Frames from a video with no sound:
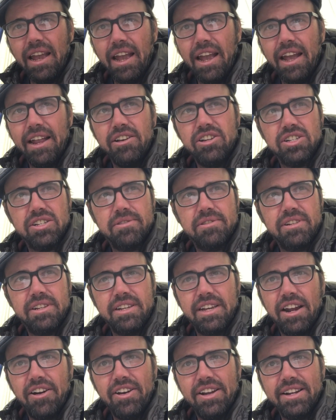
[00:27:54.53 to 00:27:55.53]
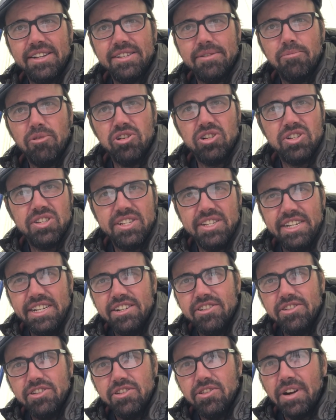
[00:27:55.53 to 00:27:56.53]
and just carry it as emergency
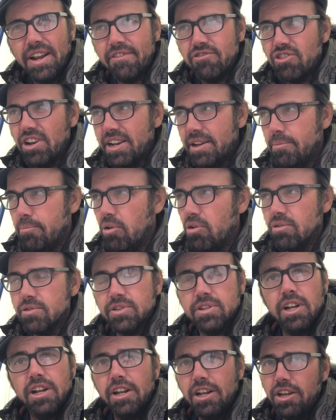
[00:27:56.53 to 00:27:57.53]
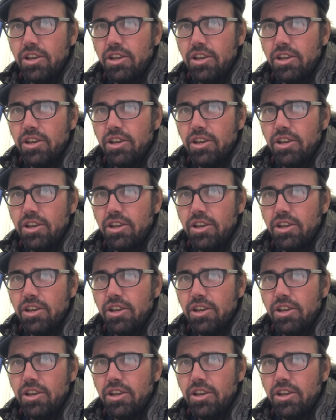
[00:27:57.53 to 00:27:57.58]
gear and you don't have trekking poles.